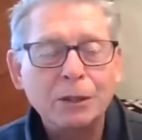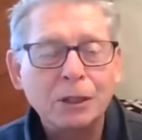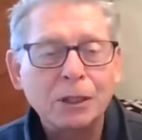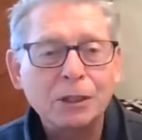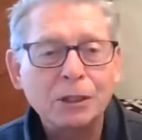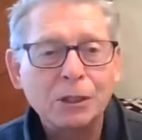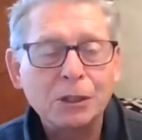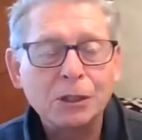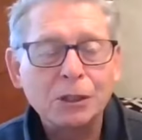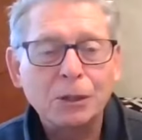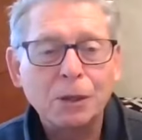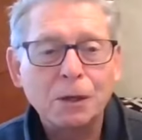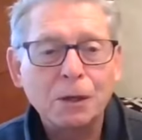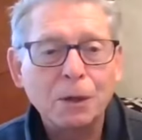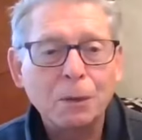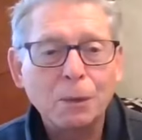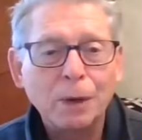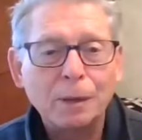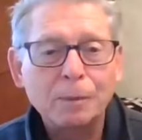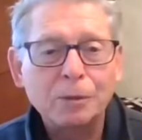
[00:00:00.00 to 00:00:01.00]
You can just go to
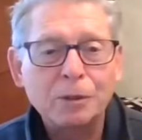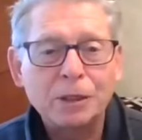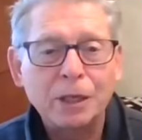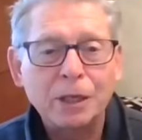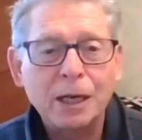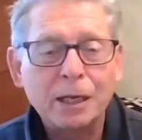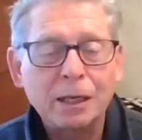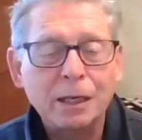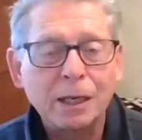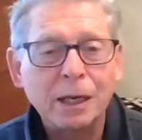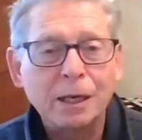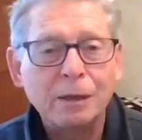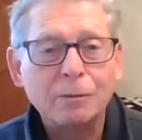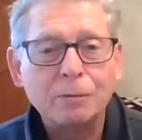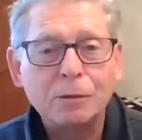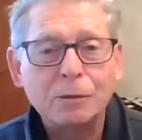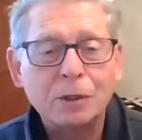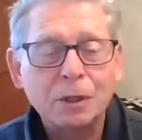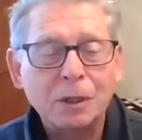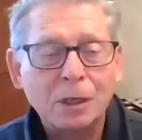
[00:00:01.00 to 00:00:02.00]
the website
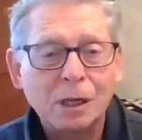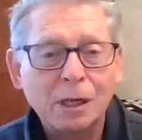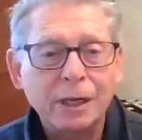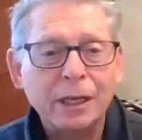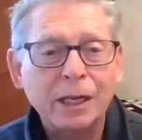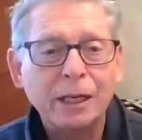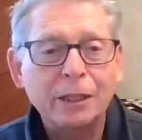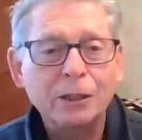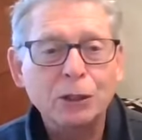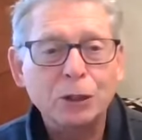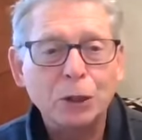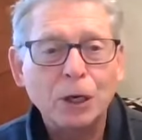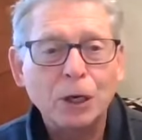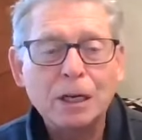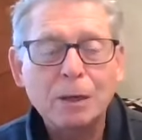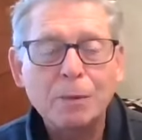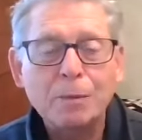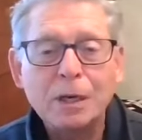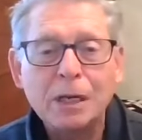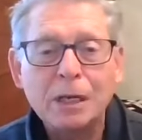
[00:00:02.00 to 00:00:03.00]
and click on
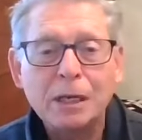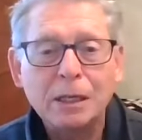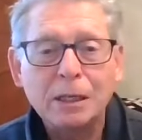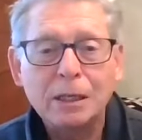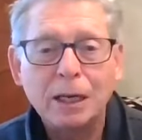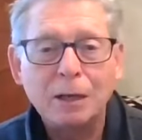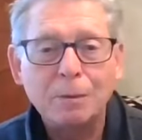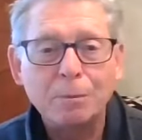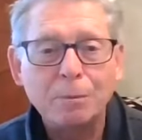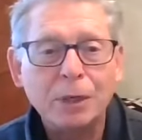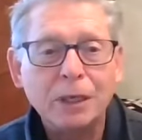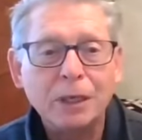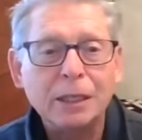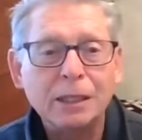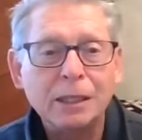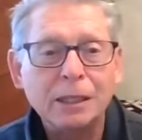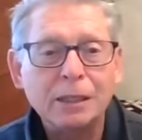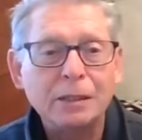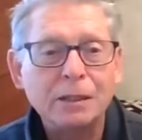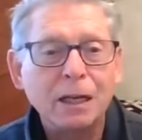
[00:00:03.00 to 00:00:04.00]
join a meeting and put
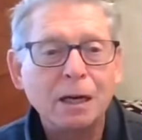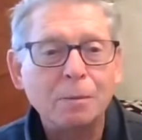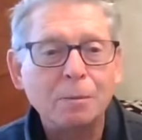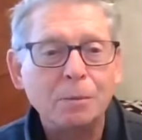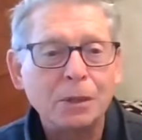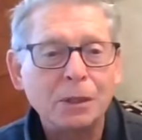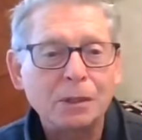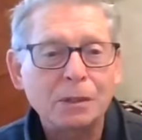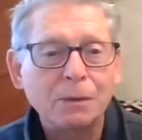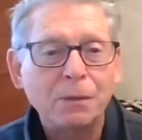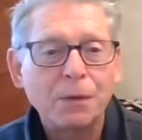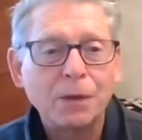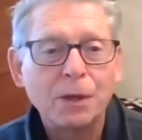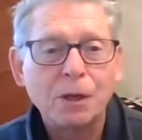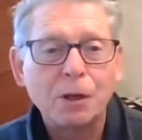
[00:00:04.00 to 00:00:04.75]
in these numbers,